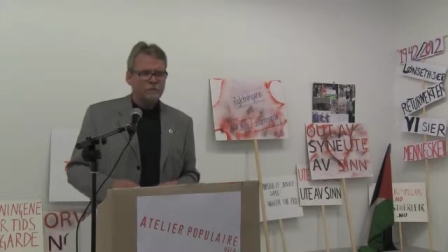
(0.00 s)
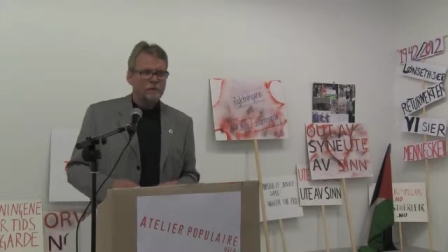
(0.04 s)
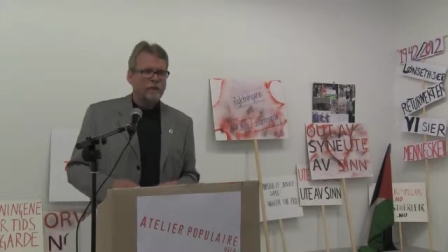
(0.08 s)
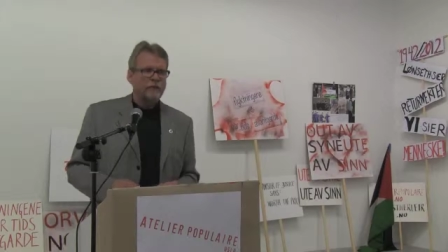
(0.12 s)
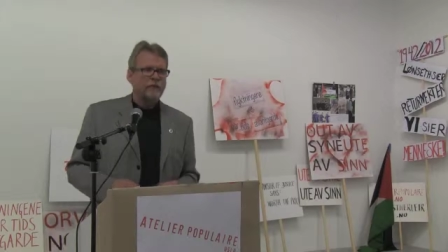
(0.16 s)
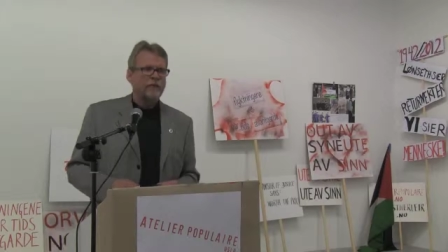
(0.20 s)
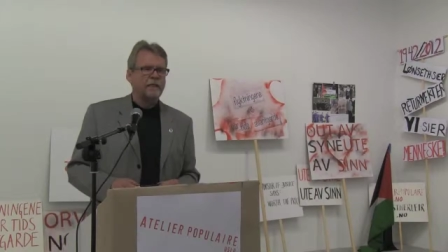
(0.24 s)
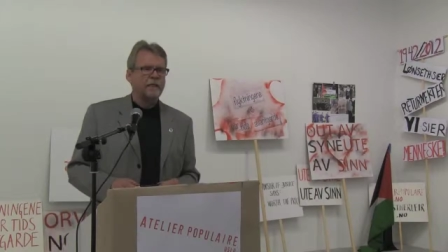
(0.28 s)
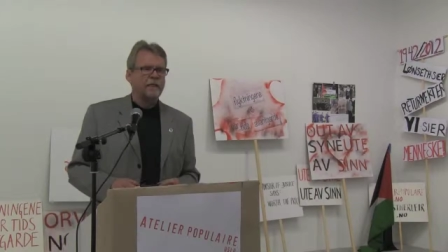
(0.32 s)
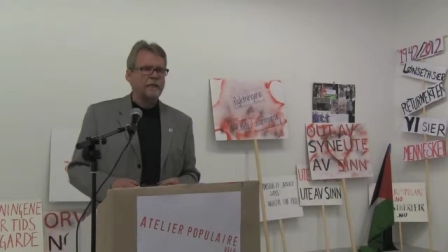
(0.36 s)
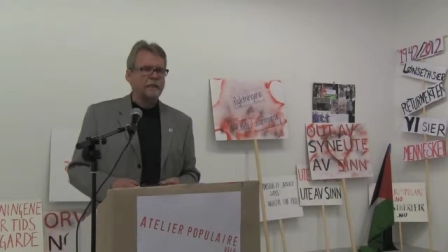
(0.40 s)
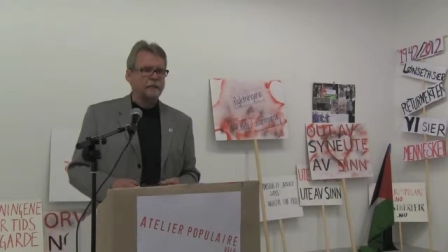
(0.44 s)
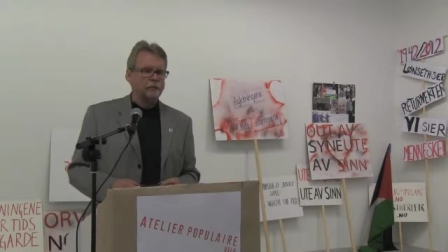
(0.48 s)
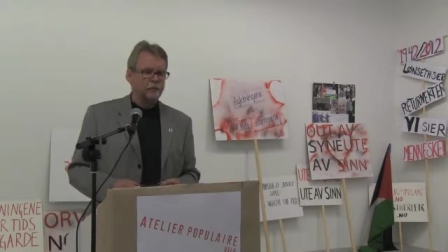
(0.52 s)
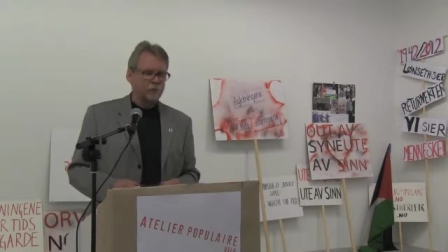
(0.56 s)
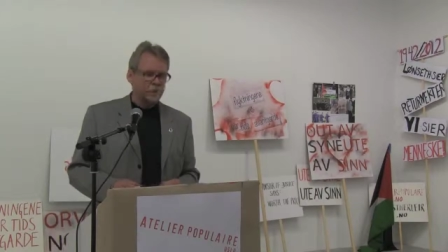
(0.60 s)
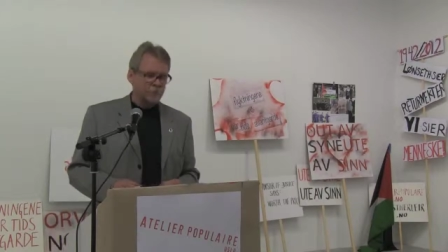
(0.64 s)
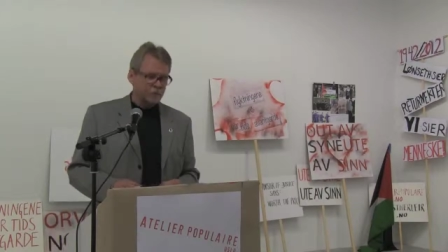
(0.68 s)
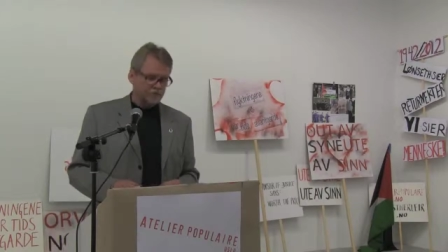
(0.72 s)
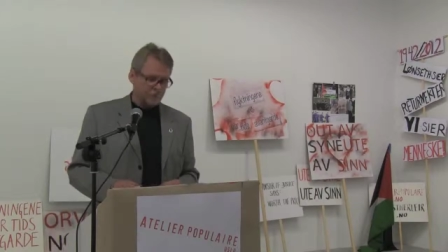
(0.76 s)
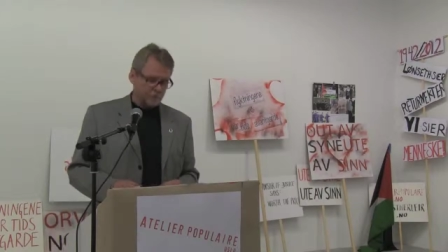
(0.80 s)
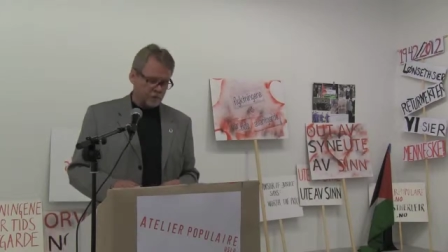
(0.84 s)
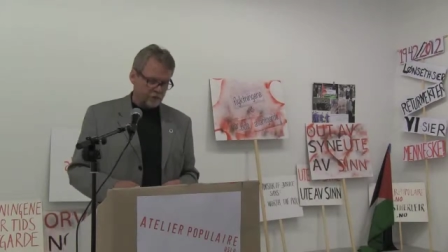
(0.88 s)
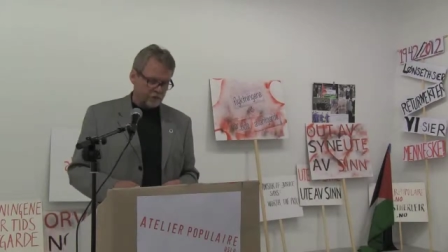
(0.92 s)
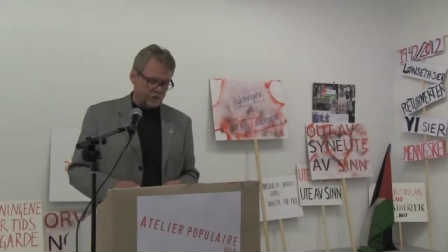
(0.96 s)
daily
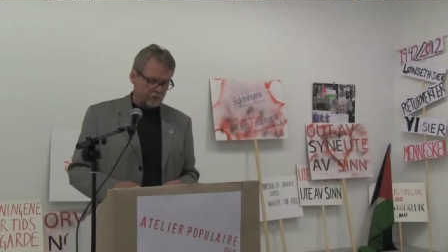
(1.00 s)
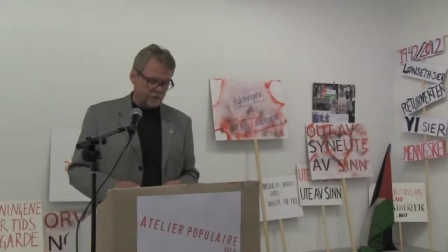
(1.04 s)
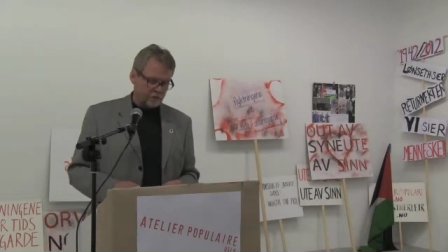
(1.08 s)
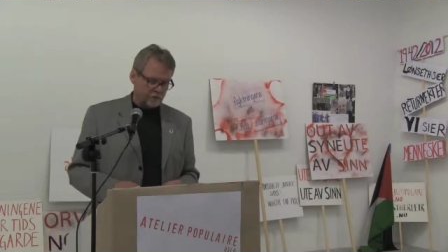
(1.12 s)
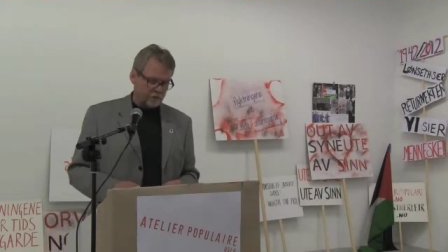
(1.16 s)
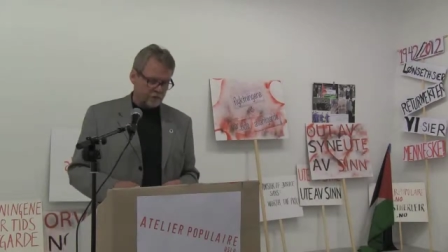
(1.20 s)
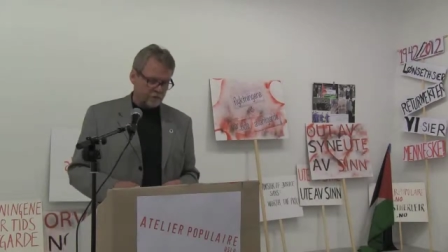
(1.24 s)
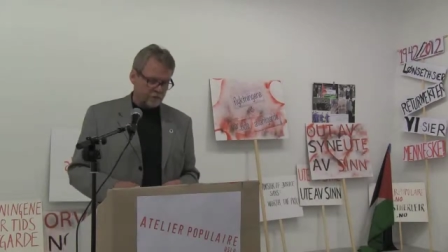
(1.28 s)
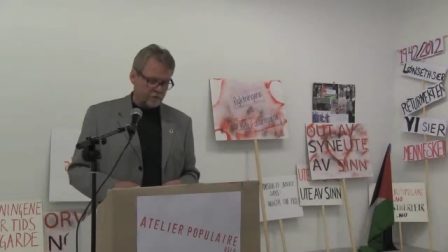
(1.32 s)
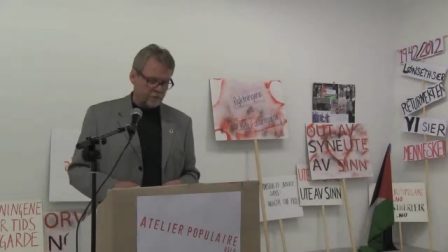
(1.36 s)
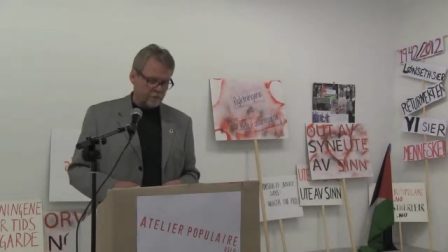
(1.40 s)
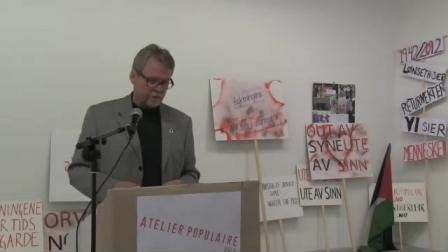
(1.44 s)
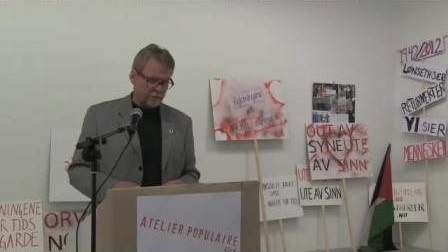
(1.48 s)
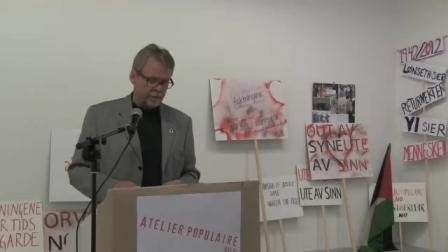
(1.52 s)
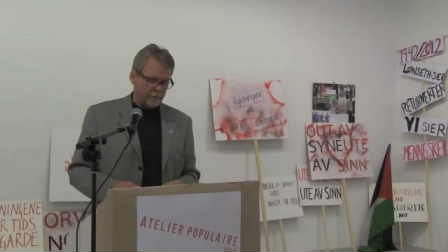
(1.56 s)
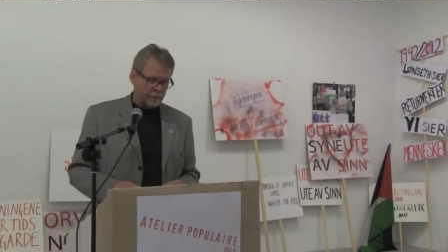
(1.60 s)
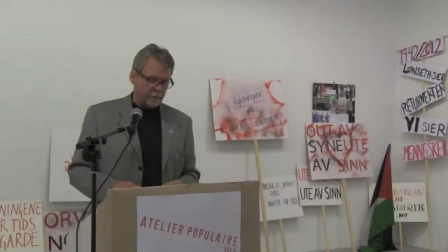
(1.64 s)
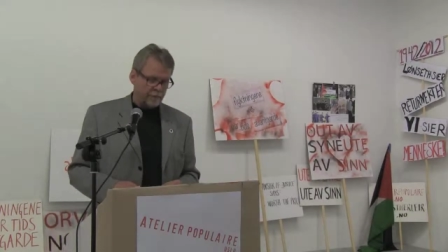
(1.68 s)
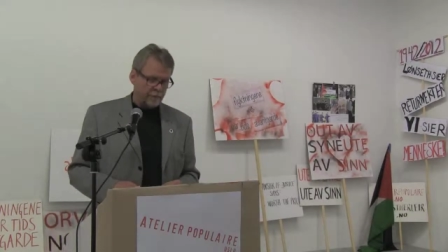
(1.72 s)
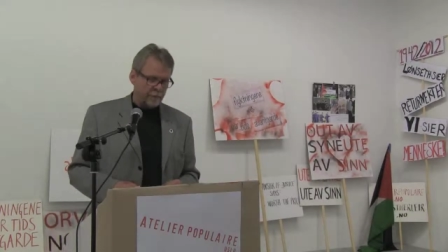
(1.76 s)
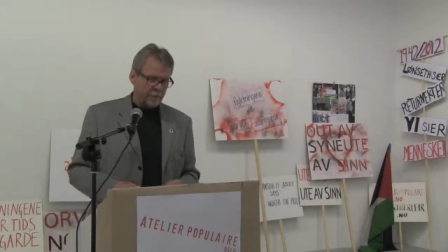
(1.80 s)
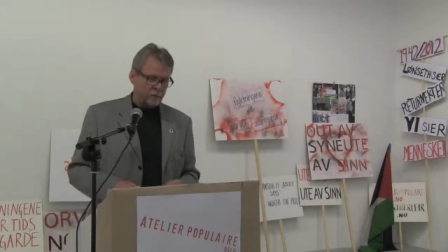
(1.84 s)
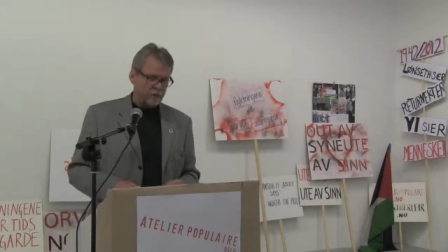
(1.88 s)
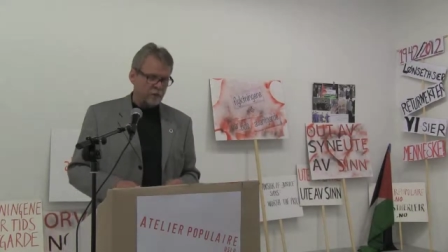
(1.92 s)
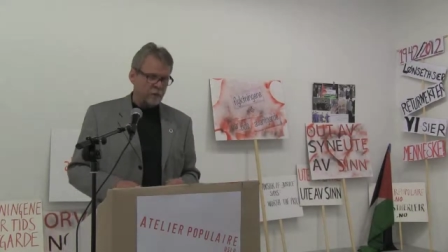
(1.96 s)
terms,
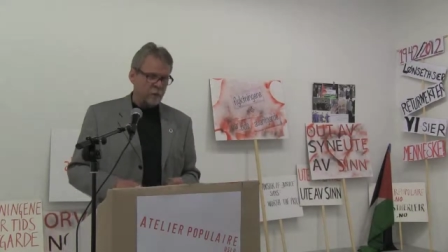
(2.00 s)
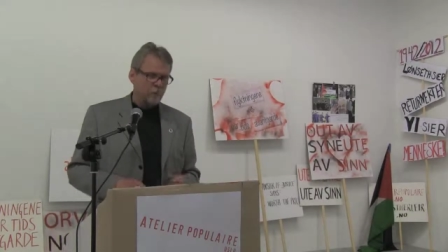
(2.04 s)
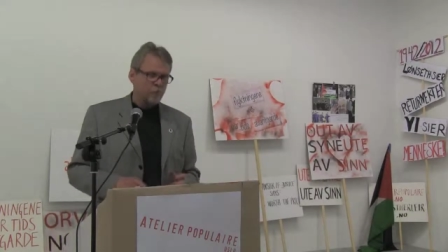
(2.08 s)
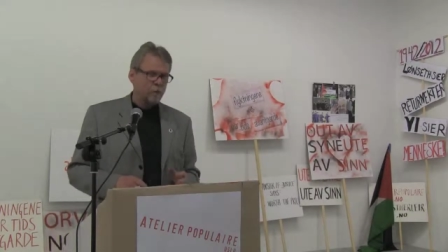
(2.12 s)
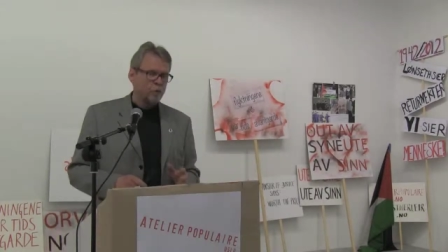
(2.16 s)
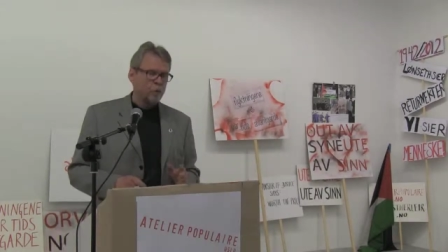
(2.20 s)
the